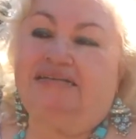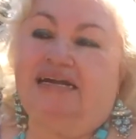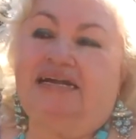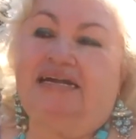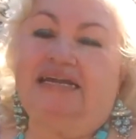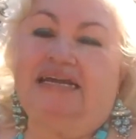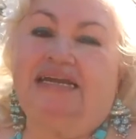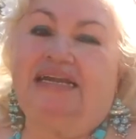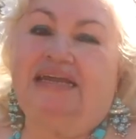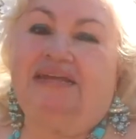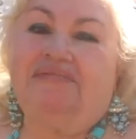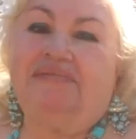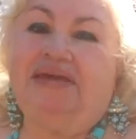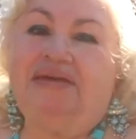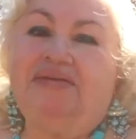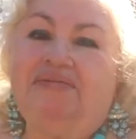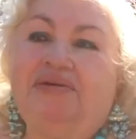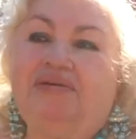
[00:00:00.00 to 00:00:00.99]
Darlene and
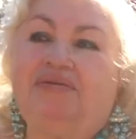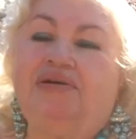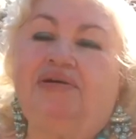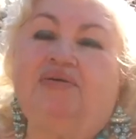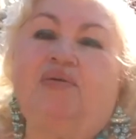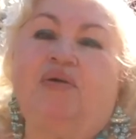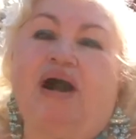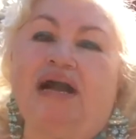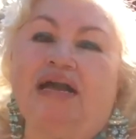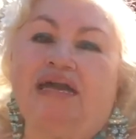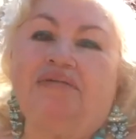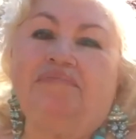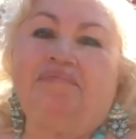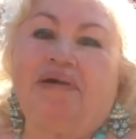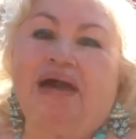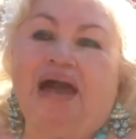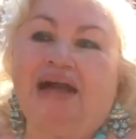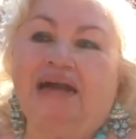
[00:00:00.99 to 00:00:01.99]
me, we were walking
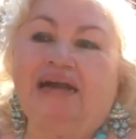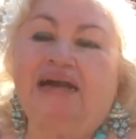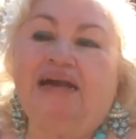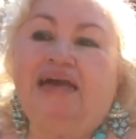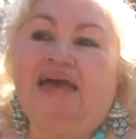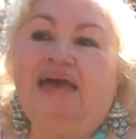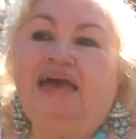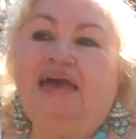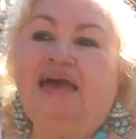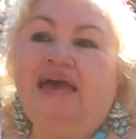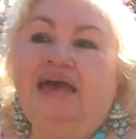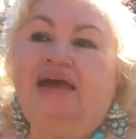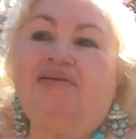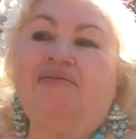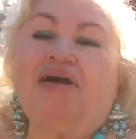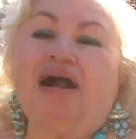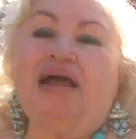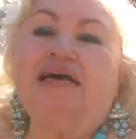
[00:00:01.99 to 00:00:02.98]
back.
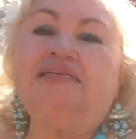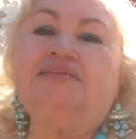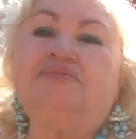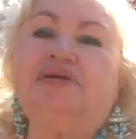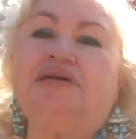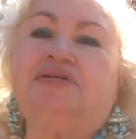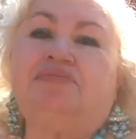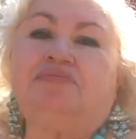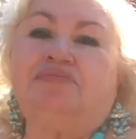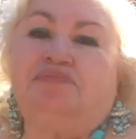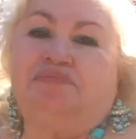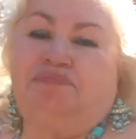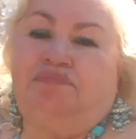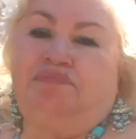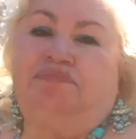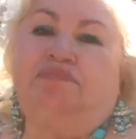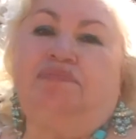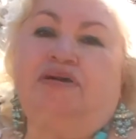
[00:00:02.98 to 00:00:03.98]
And right as we
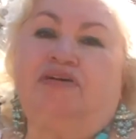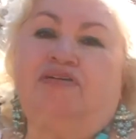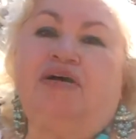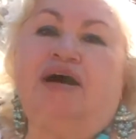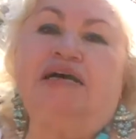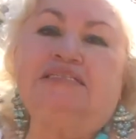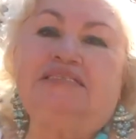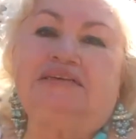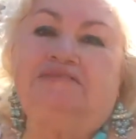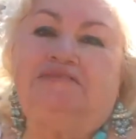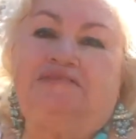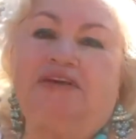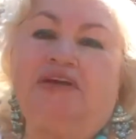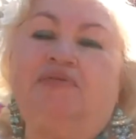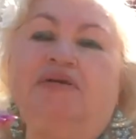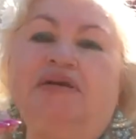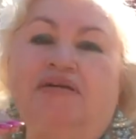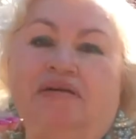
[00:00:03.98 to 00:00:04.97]
crossed the
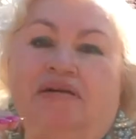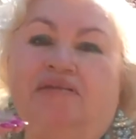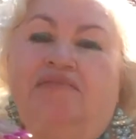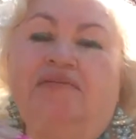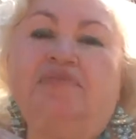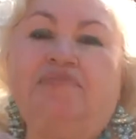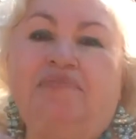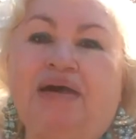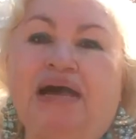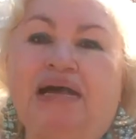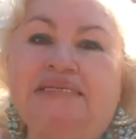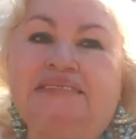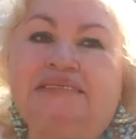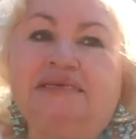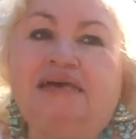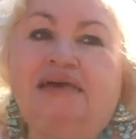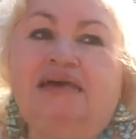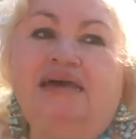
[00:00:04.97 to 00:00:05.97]
freeway
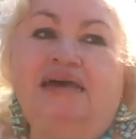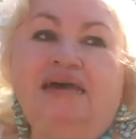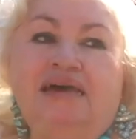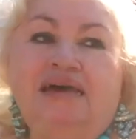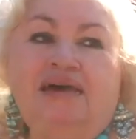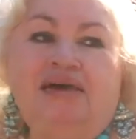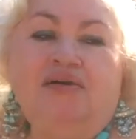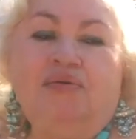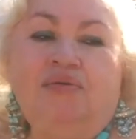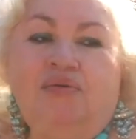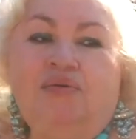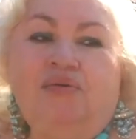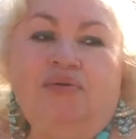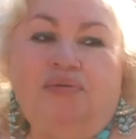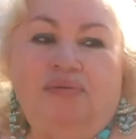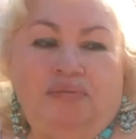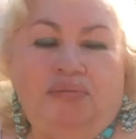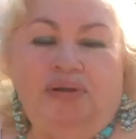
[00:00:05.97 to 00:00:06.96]
overpass,
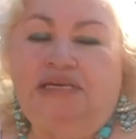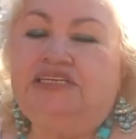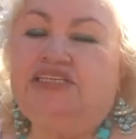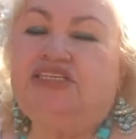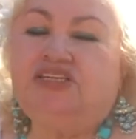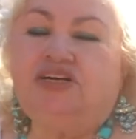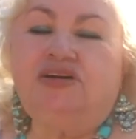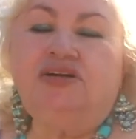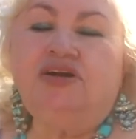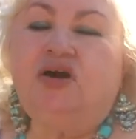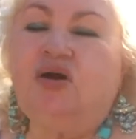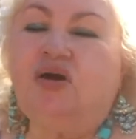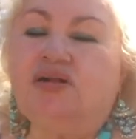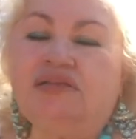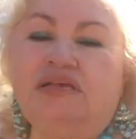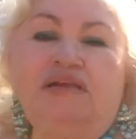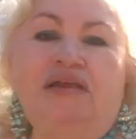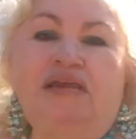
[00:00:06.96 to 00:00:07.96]
we just couldn't
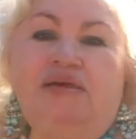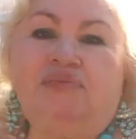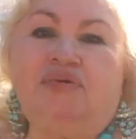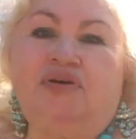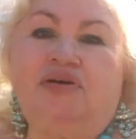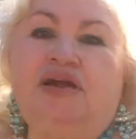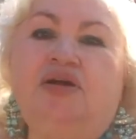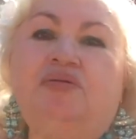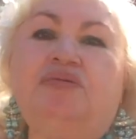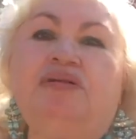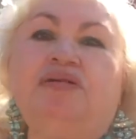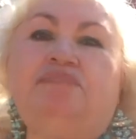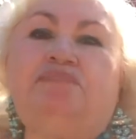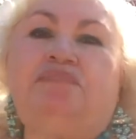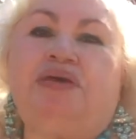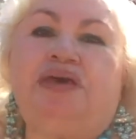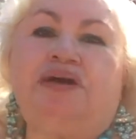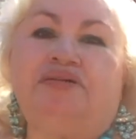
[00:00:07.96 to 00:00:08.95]
hold it anymore, and
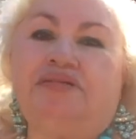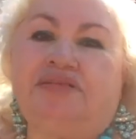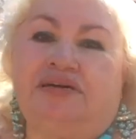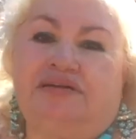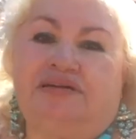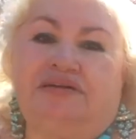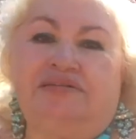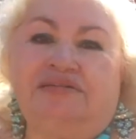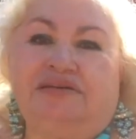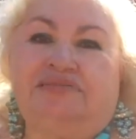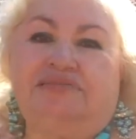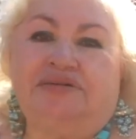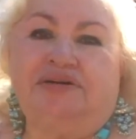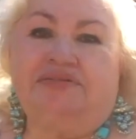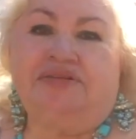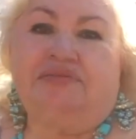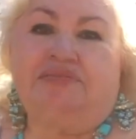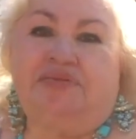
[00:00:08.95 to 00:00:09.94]
we'll pee on
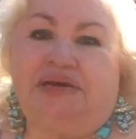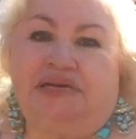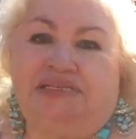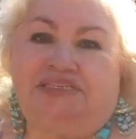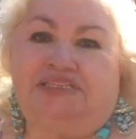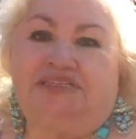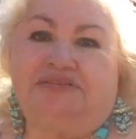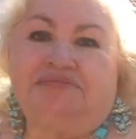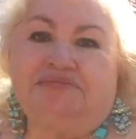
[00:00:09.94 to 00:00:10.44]
the bridge.